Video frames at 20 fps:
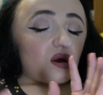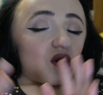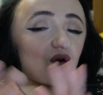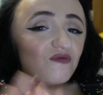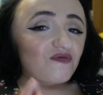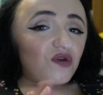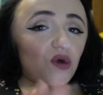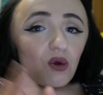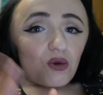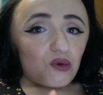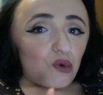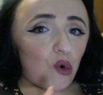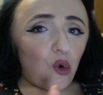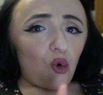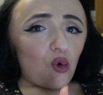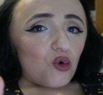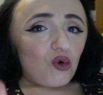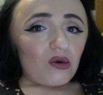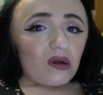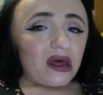of you know the
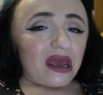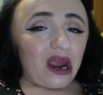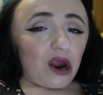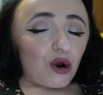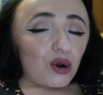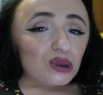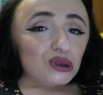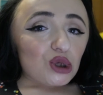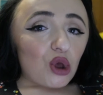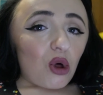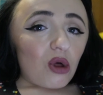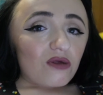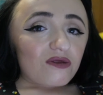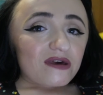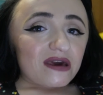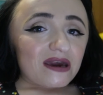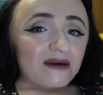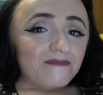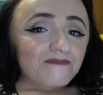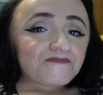whole aerosol
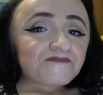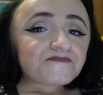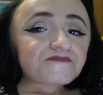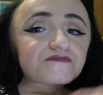thing